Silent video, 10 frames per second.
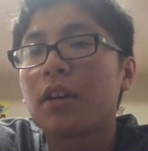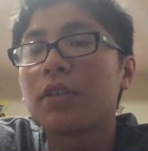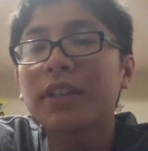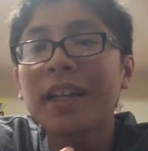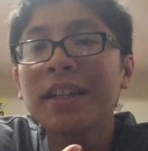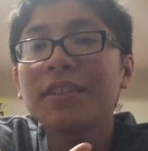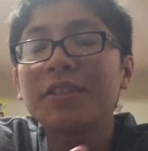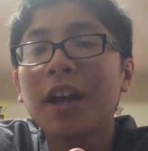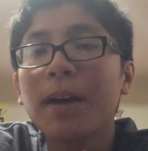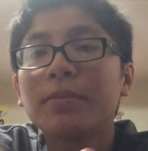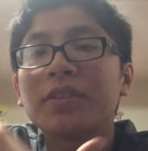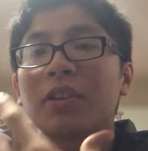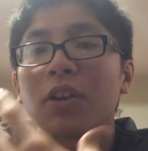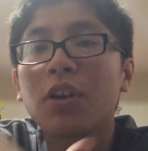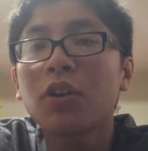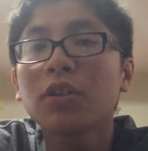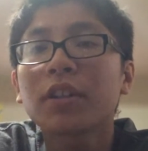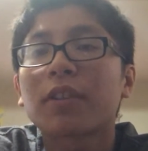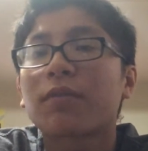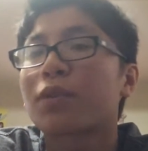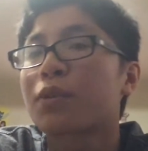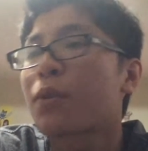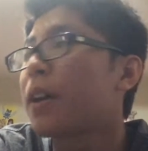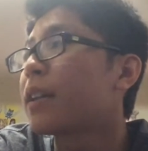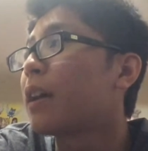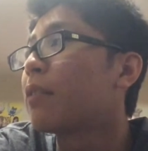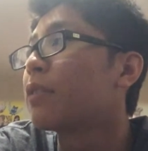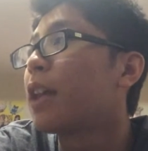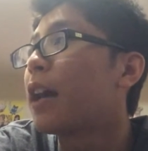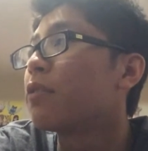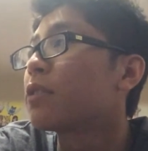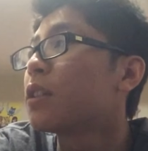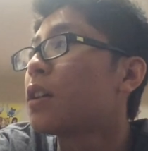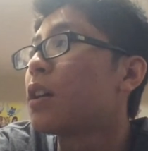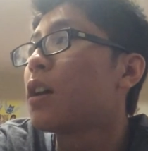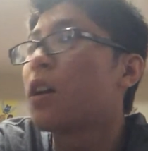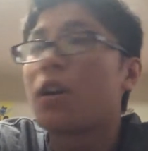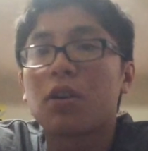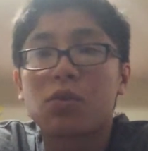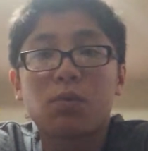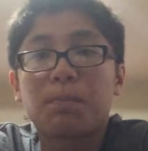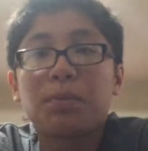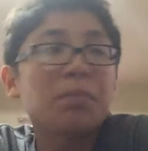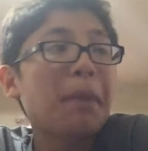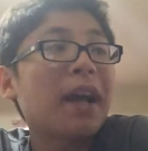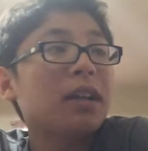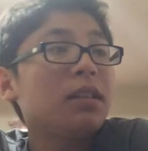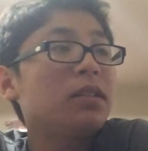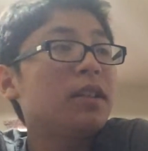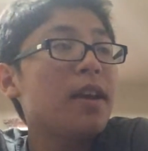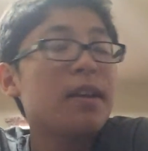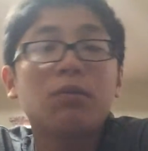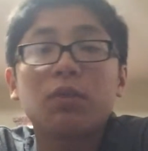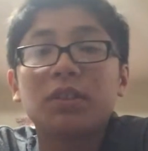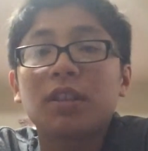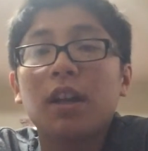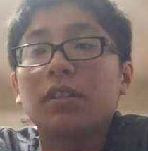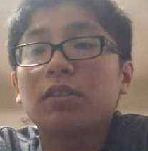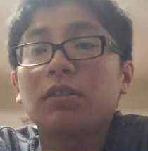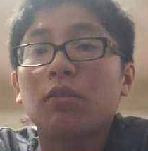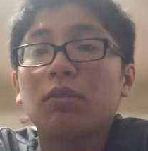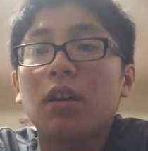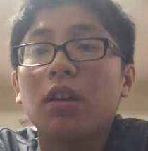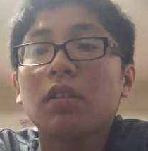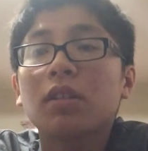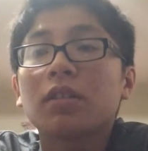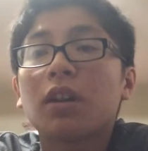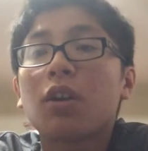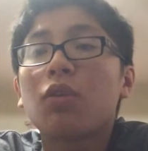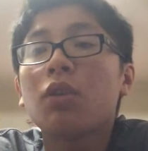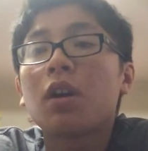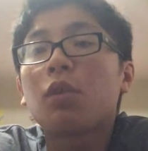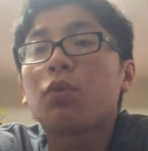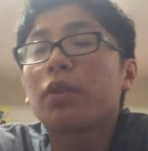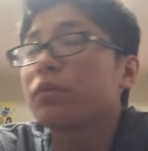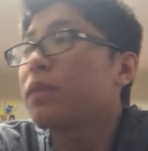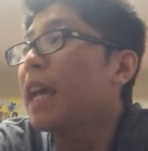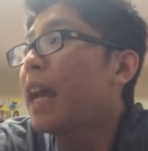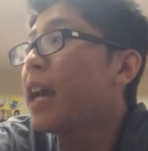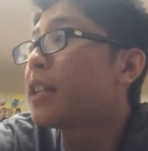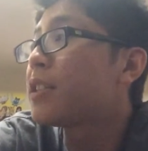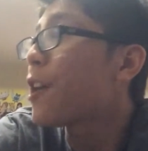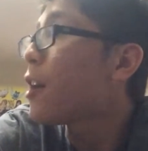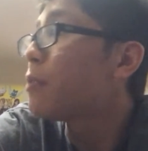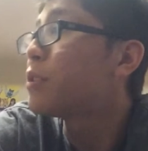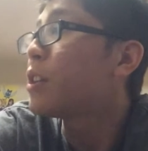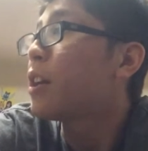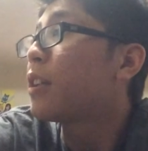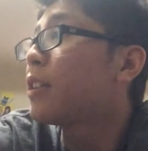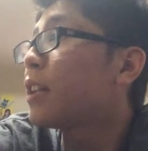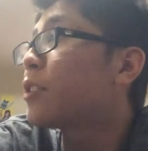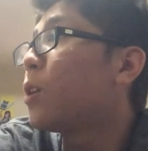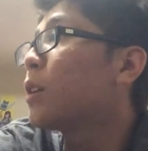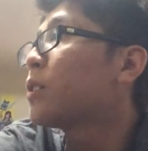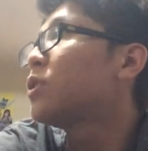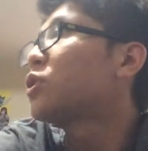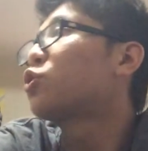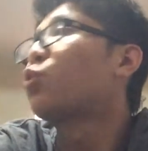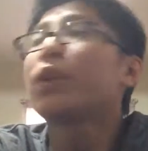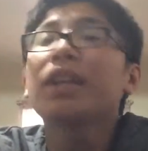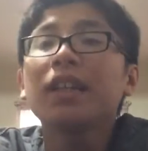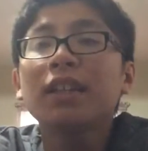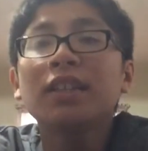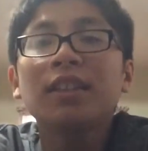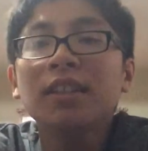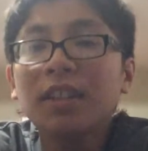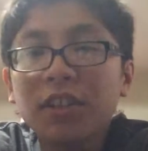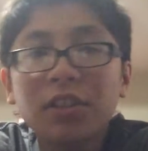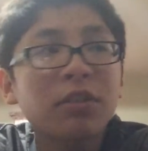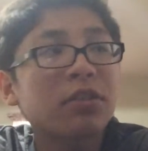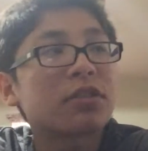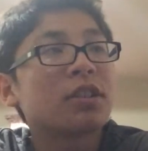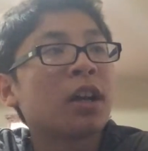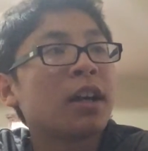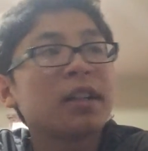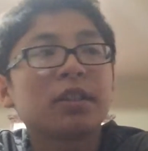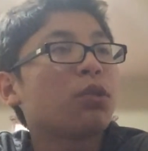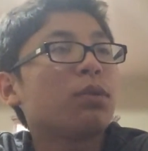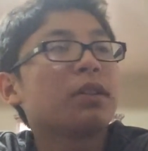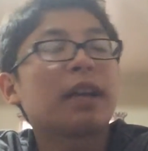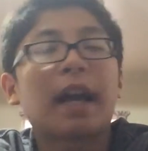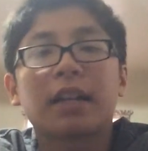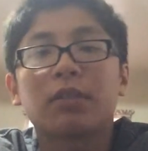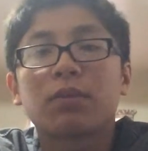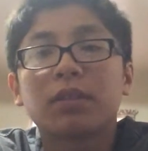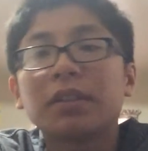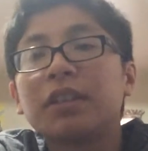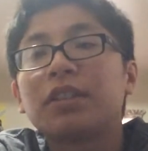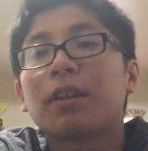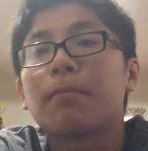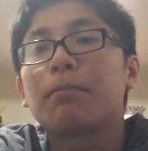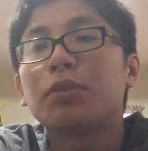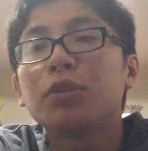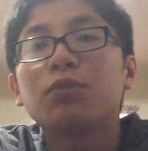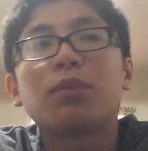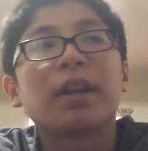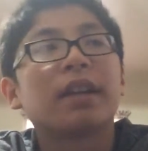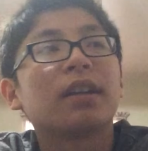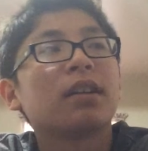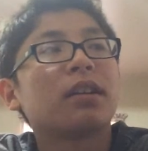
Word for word: You're getting dubs earlier for crying out loud. Be, back in the day was not so long ago when we had dubs that took three years until we had it released on Blu-ray.